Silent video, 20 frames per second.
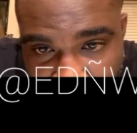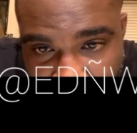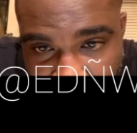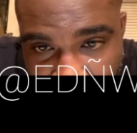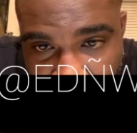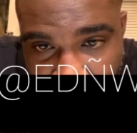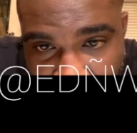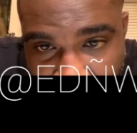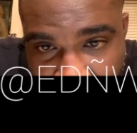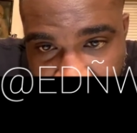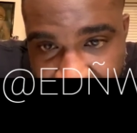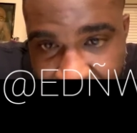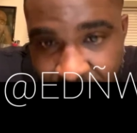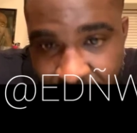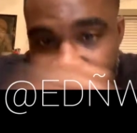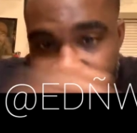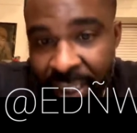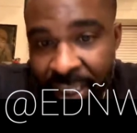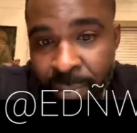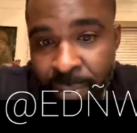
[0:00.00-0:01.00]
All
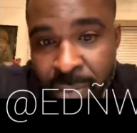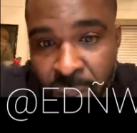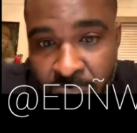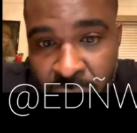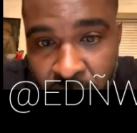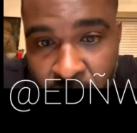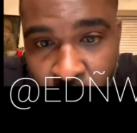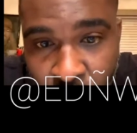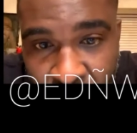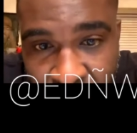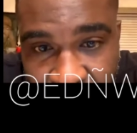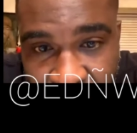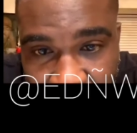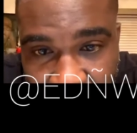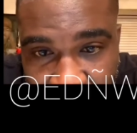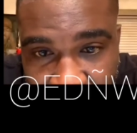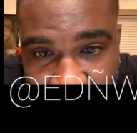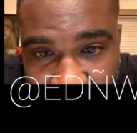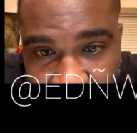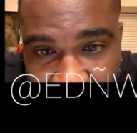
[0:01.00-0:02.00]
right. Give me good
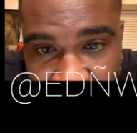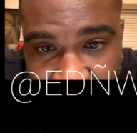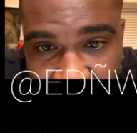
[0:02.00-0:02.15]
questions.